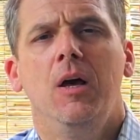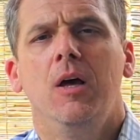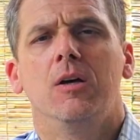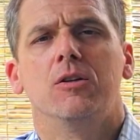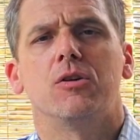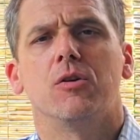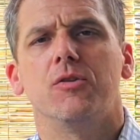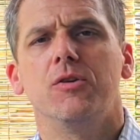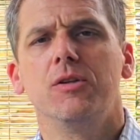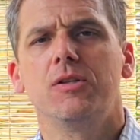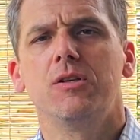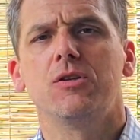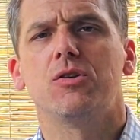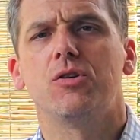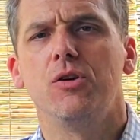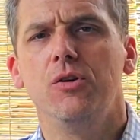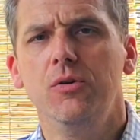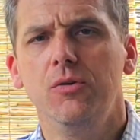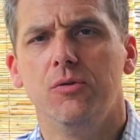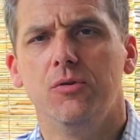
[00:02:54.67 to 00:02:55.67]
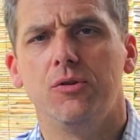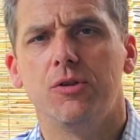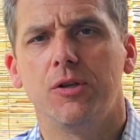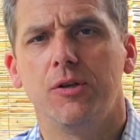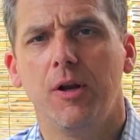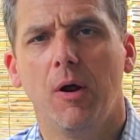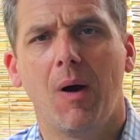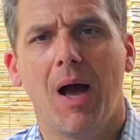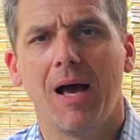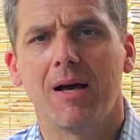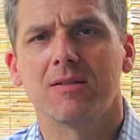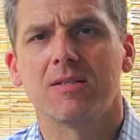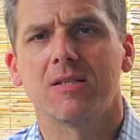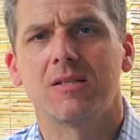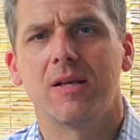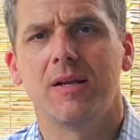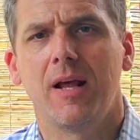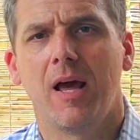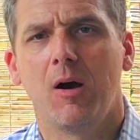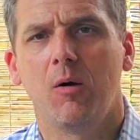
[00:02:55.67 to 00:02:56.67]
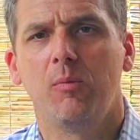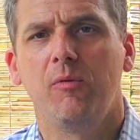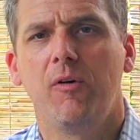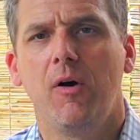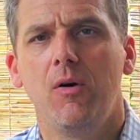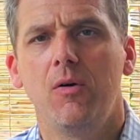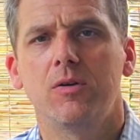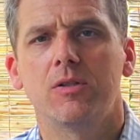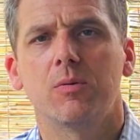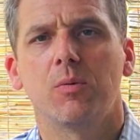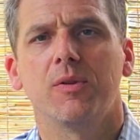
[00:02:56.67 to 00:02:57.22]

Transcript: So this is huge. How's this gonna help folks?